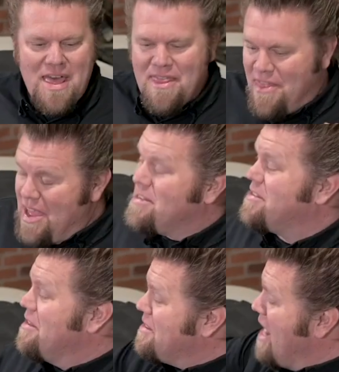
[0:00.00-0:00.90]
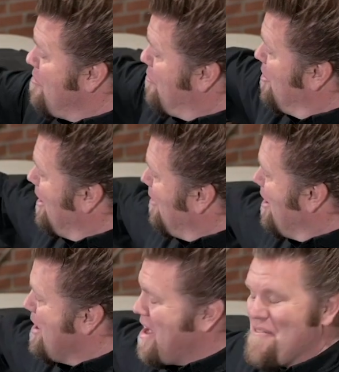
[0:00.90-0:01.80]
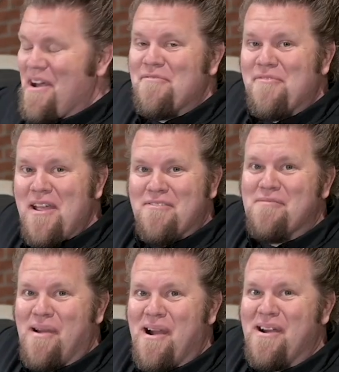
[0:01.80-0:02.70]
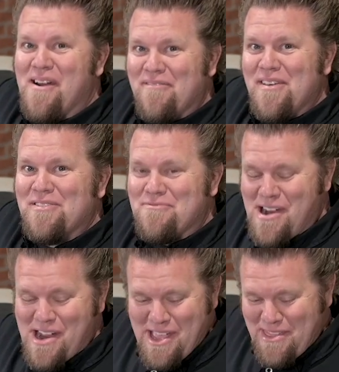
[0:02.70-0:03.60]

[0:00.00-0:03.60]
This is definitely right now my favorite part of this rig.